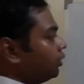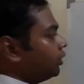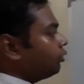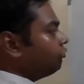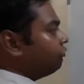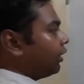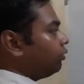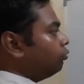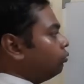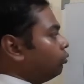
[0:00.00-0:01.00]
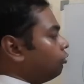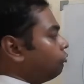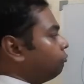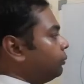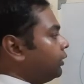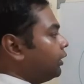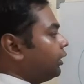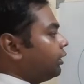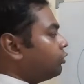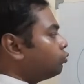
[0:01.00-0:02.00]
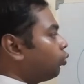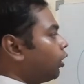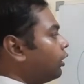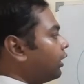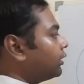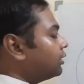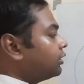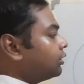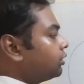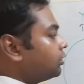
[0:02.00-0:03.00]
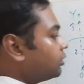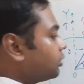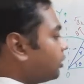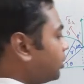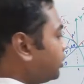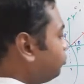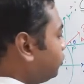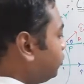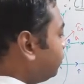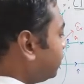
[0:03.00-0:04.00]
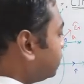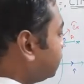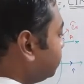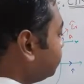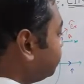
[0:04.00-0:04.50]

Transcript: Now the value of PA is 1 as this is a unit vector.